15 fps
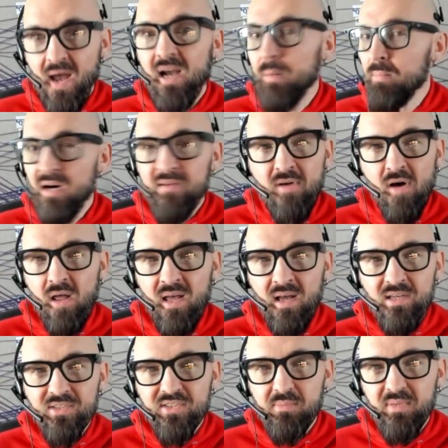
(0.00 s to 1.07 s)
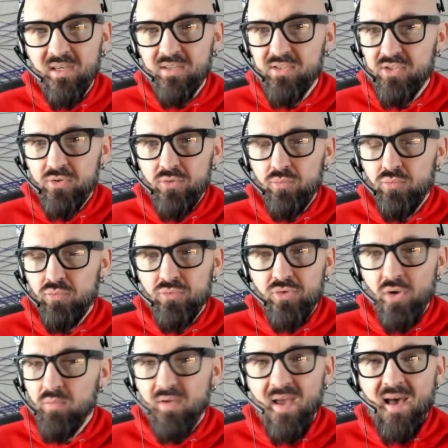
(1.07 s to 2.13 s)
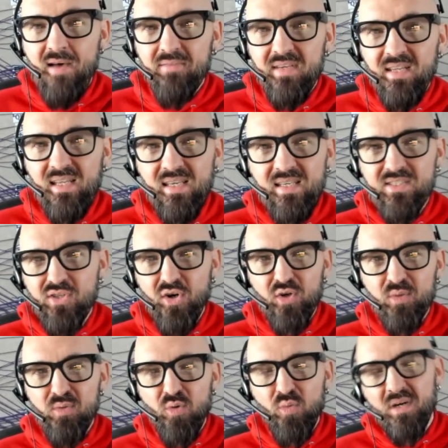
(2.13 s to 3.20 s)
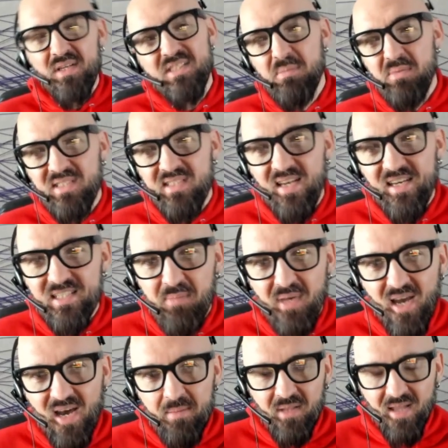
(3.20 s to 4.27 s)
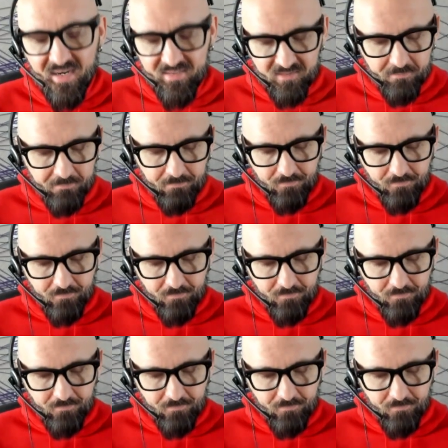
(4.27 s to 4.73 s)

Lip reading: above all else, because you don't have any startable ones besides Mekhi Blackton.